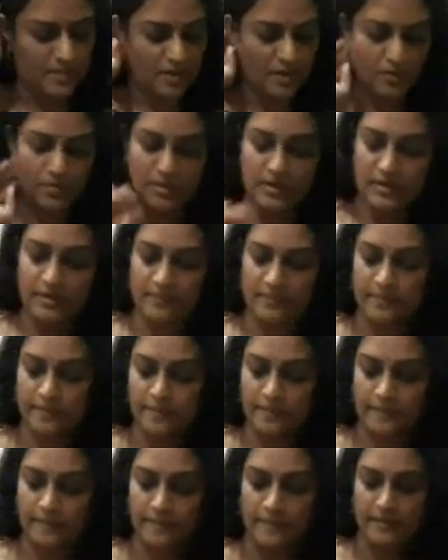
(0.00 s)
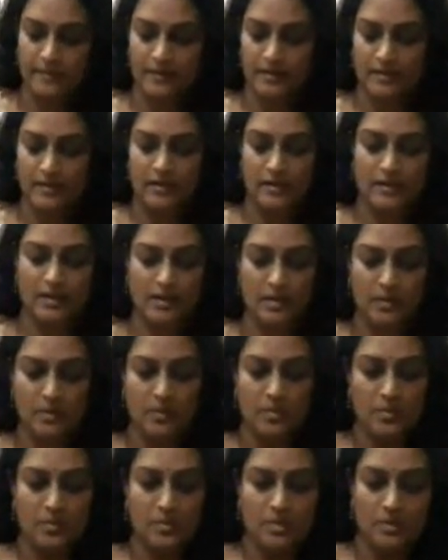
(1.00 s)
Okay,
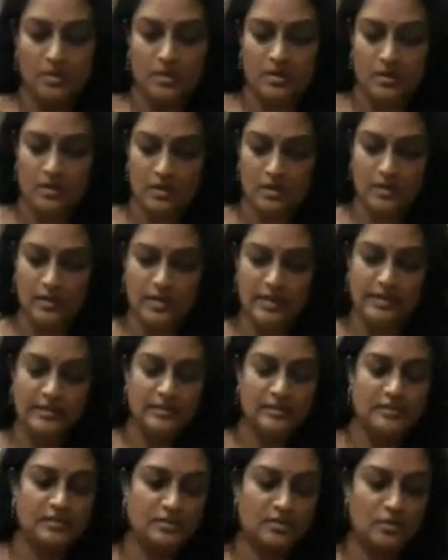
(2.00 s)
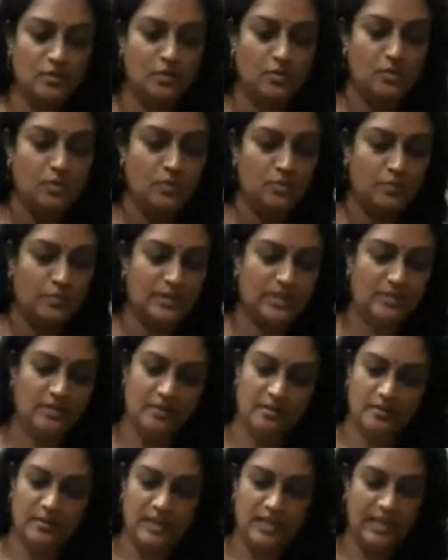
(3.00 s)
now let us go with
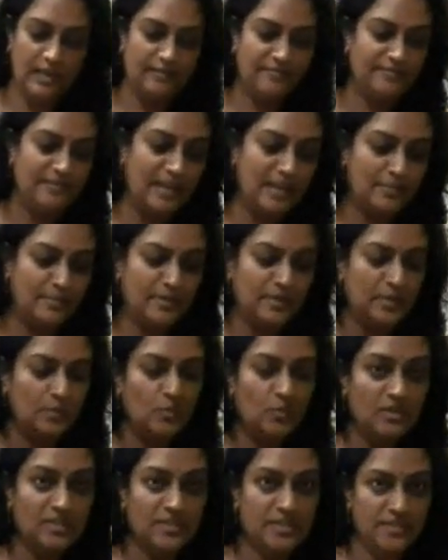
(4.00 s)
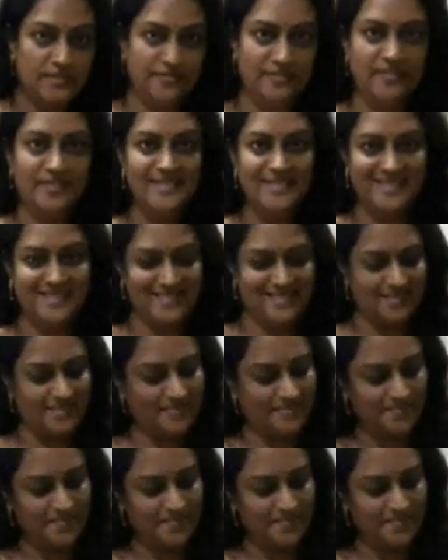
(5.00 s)
the A family words first.